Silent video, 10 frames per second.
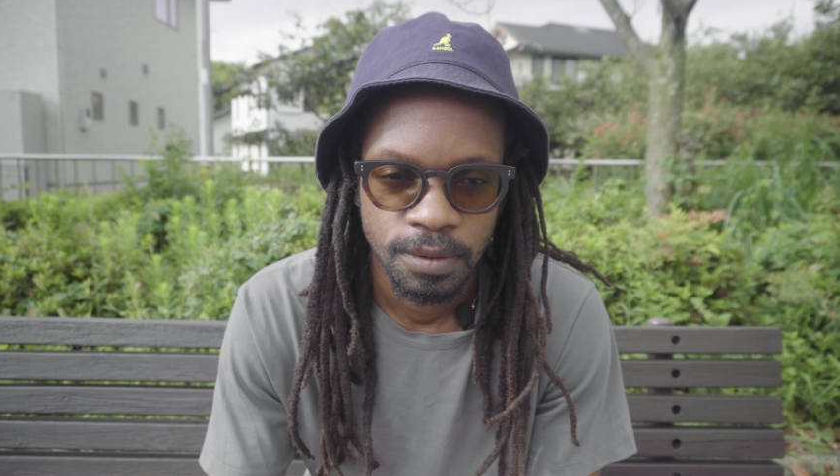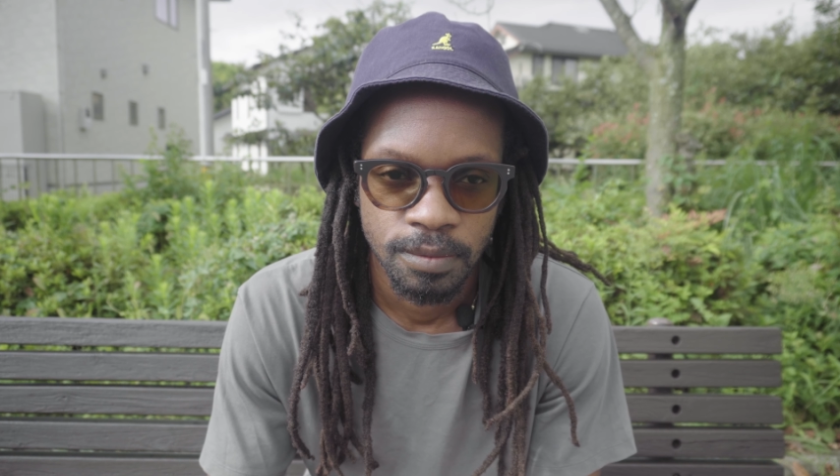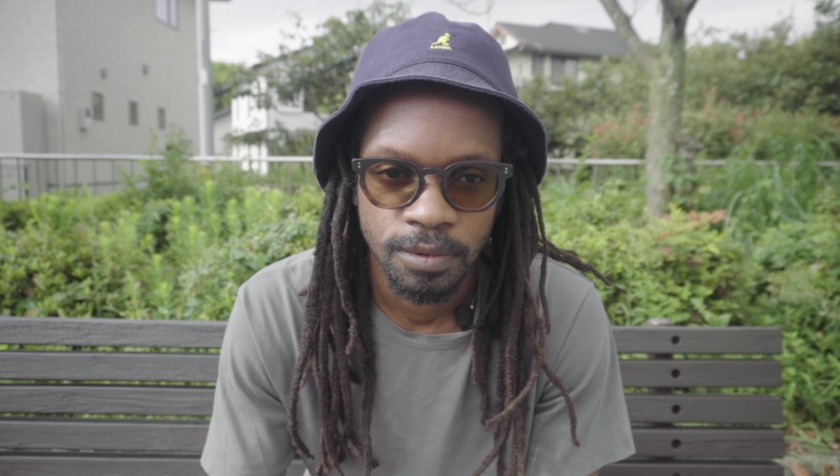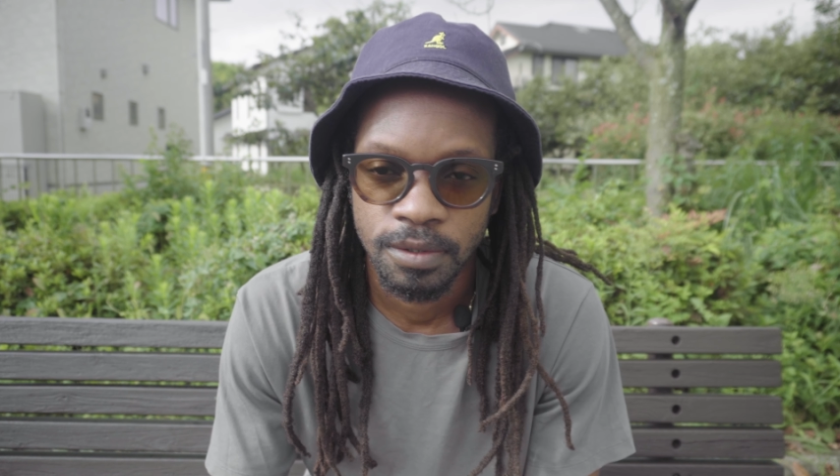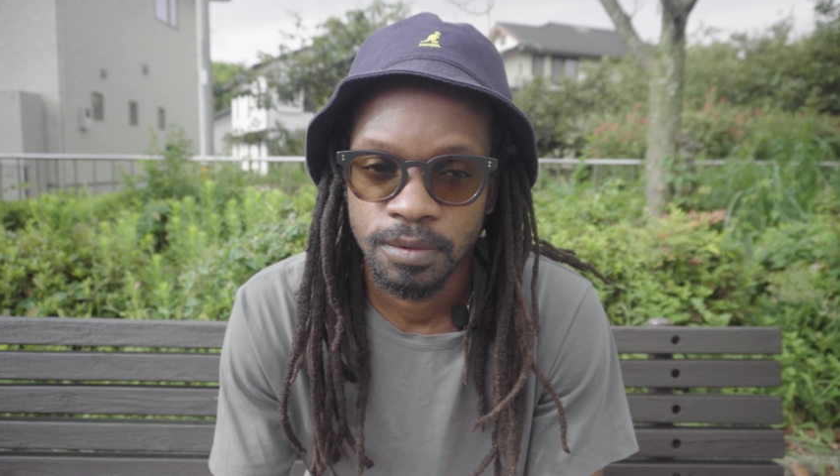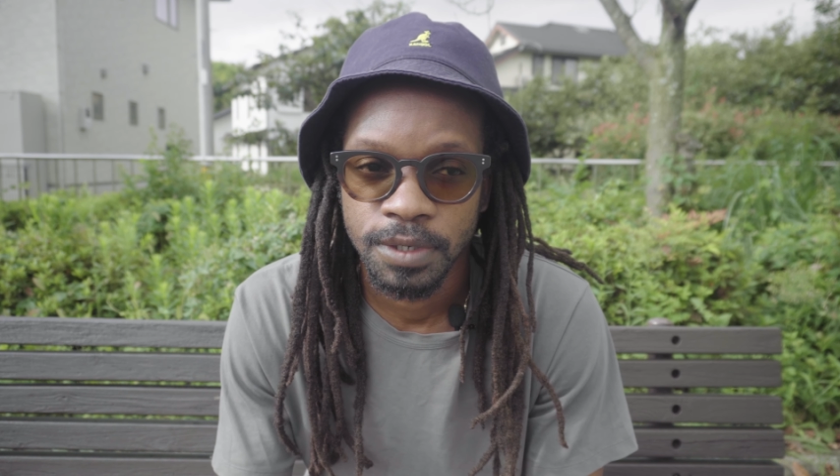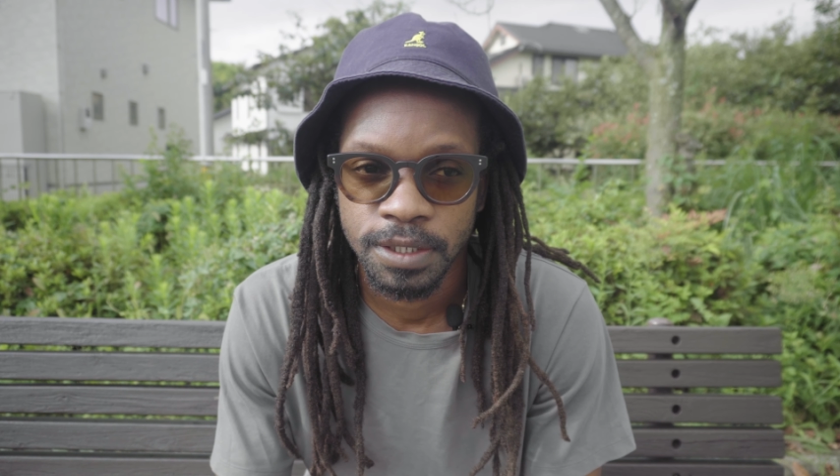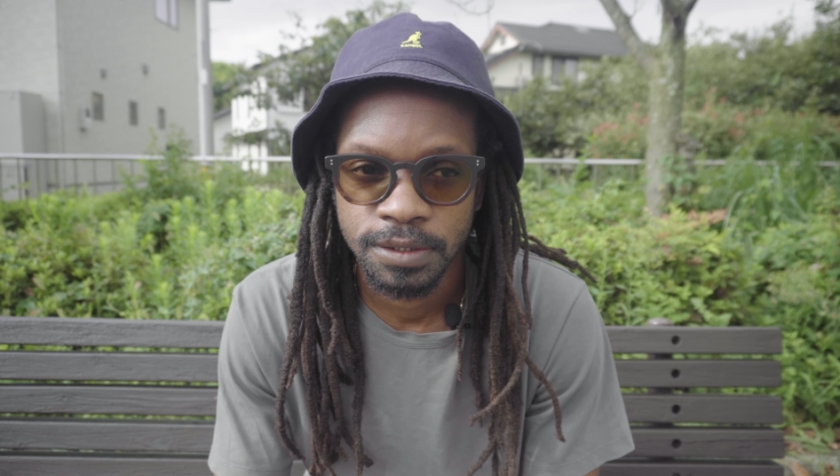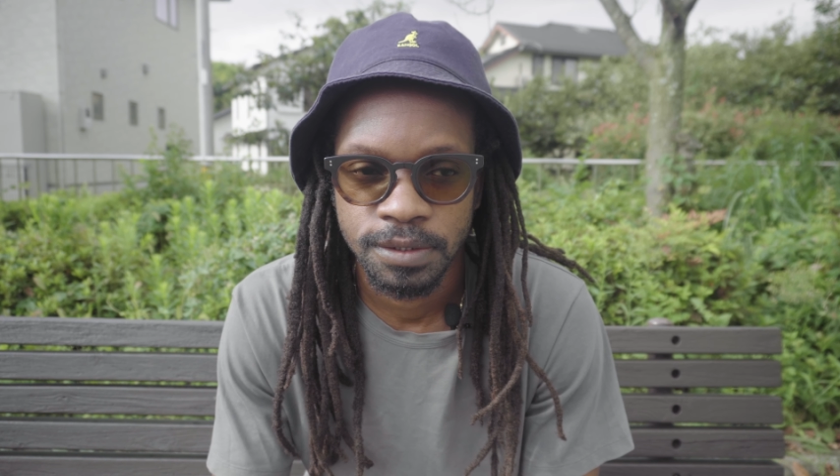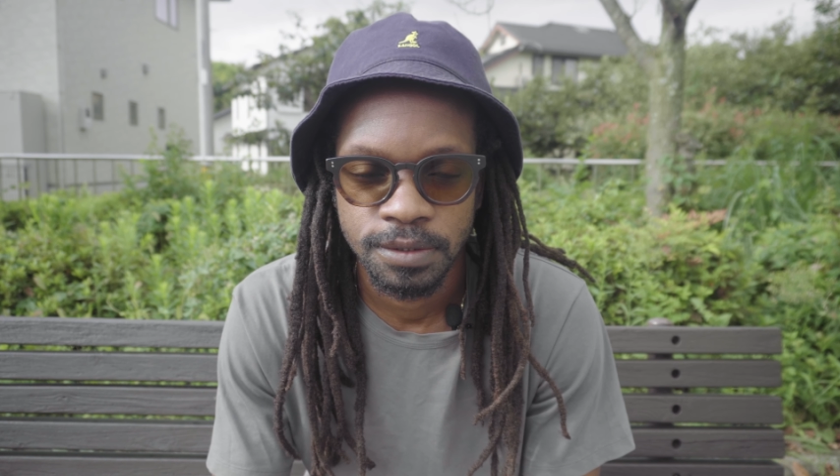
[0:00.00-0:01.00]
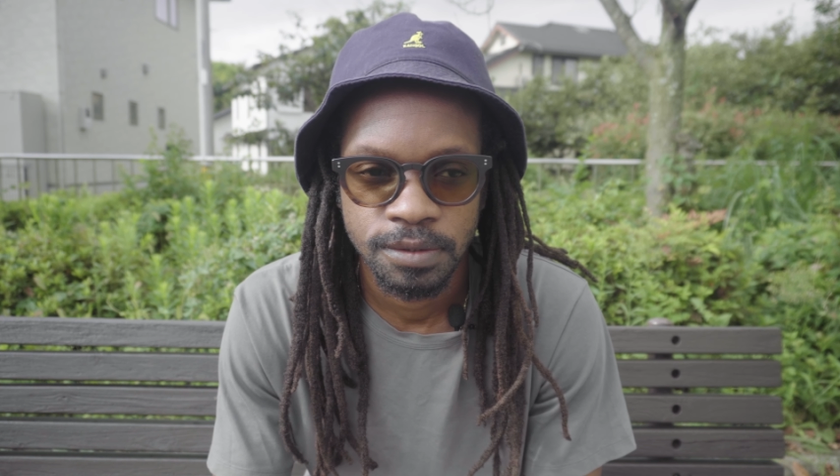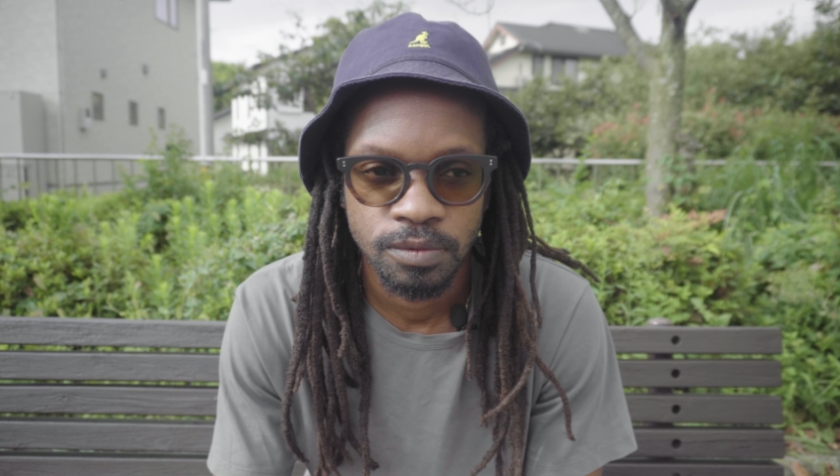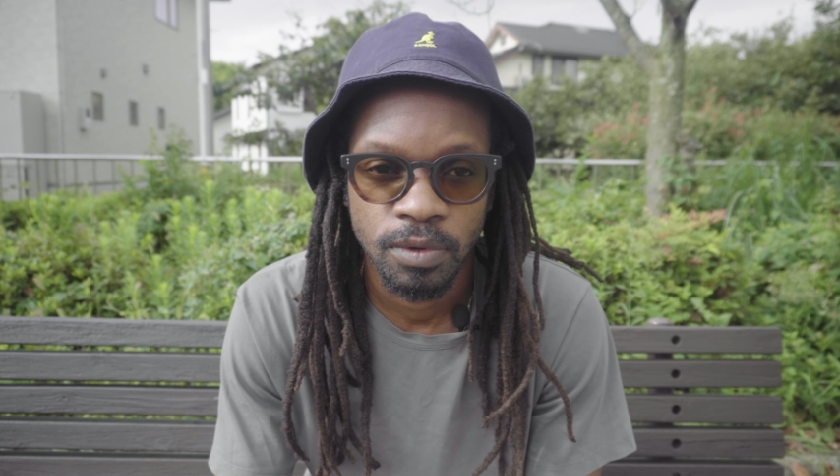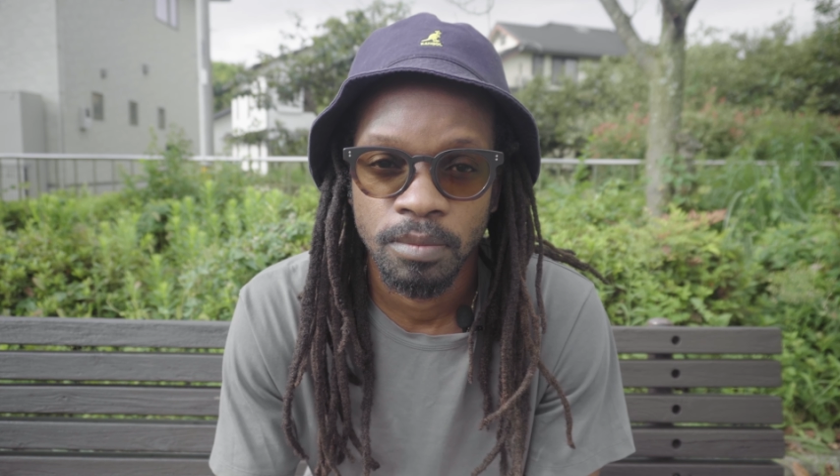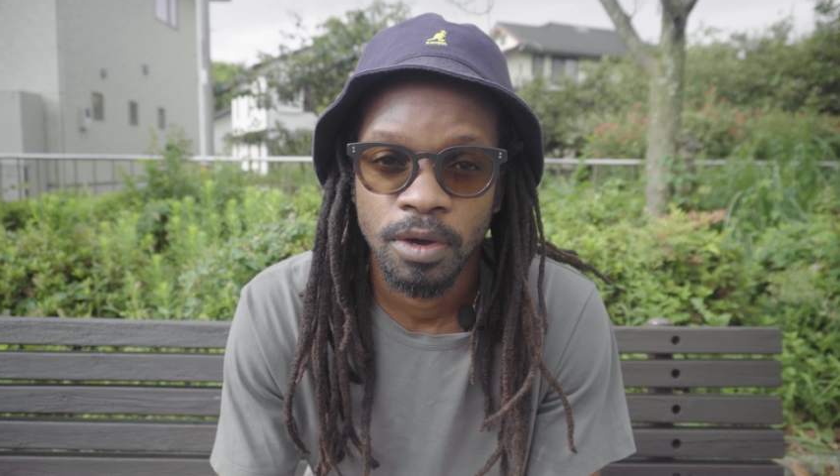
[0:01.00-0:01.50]
what are the
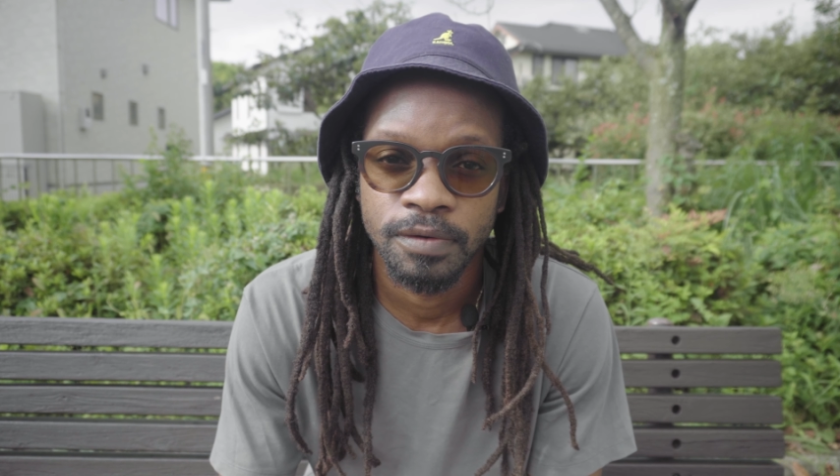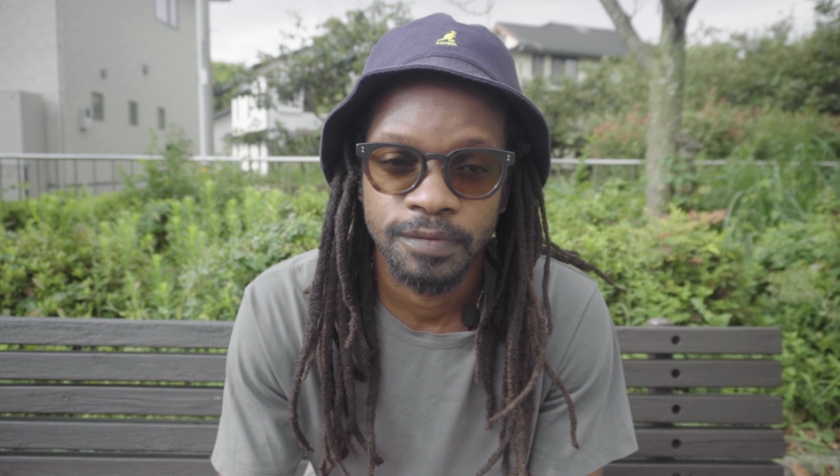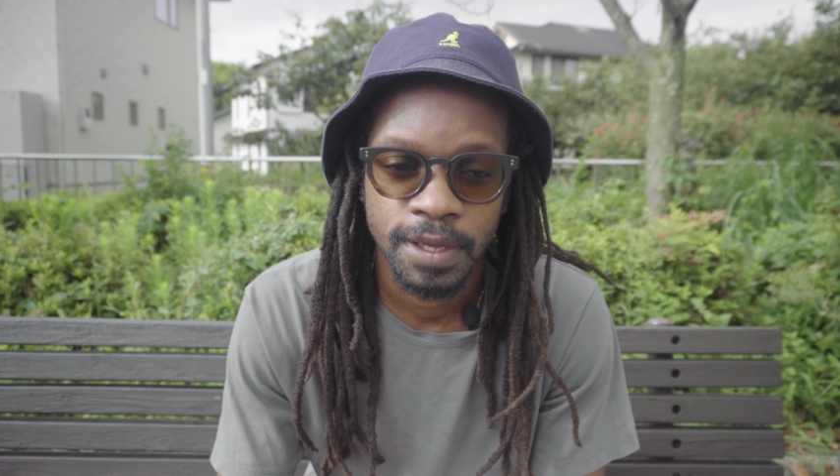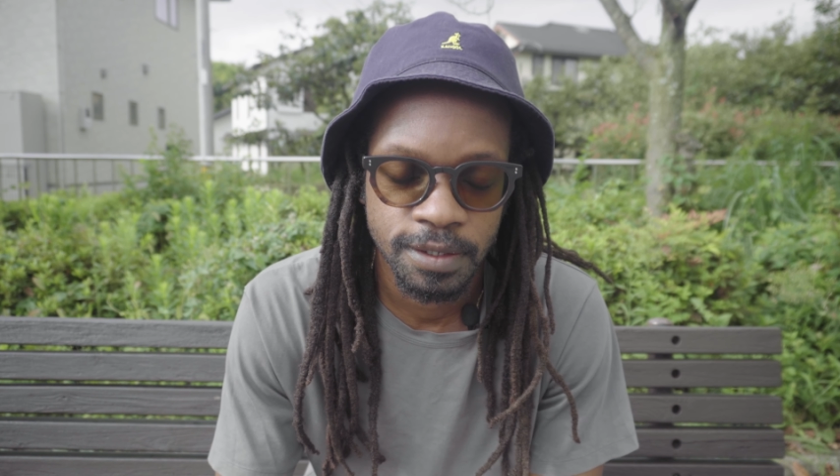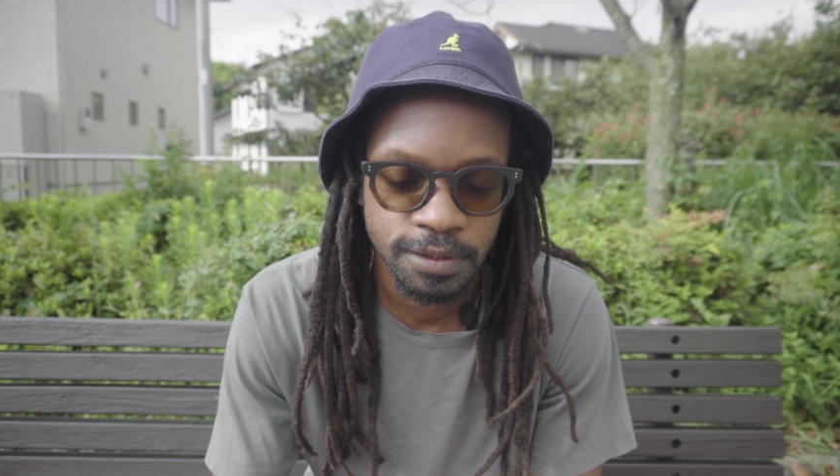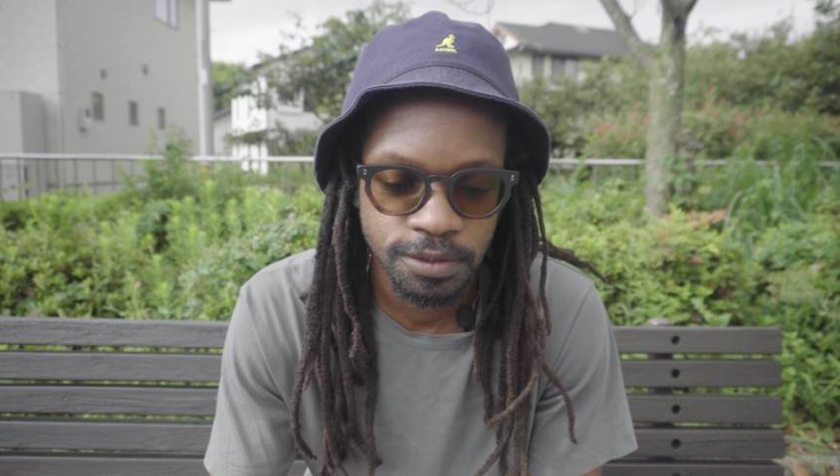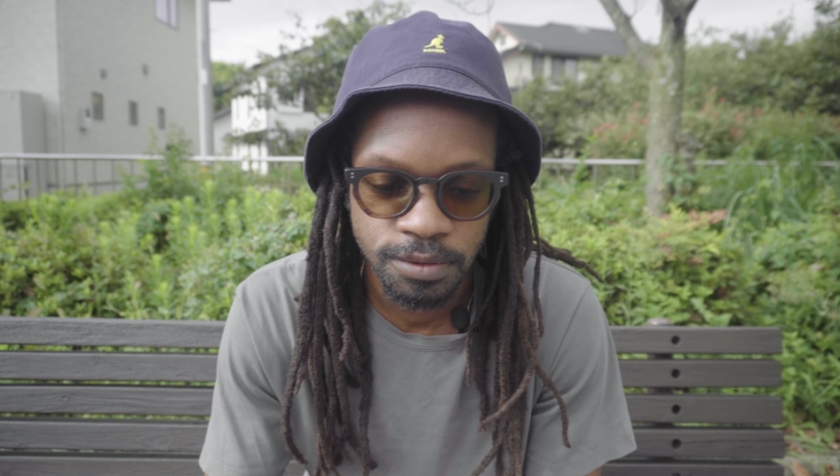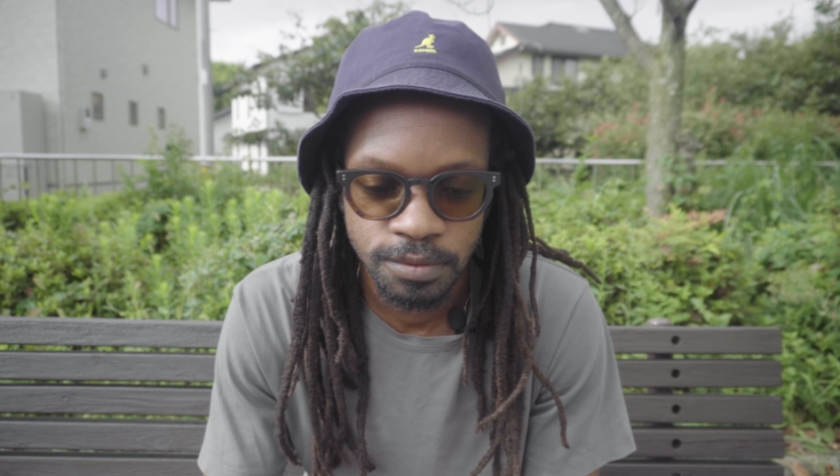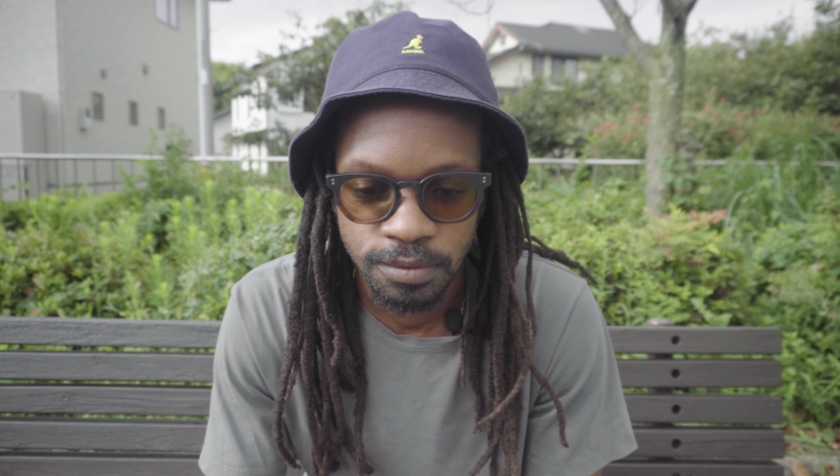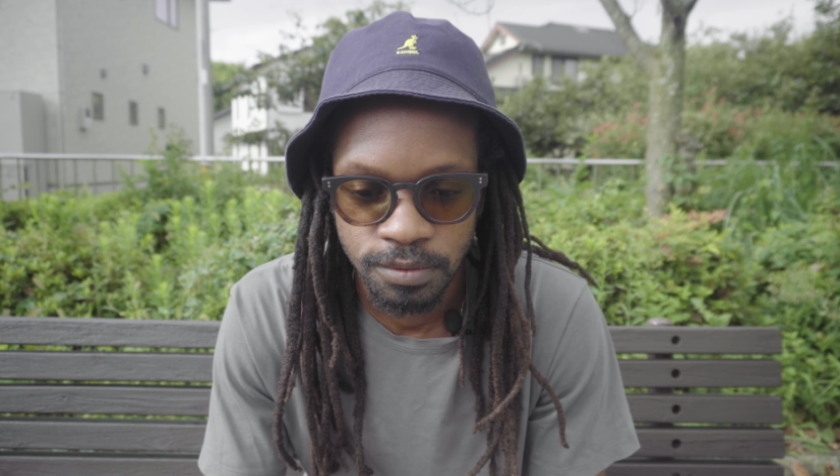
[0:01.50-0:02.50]
reasons, what motivated you,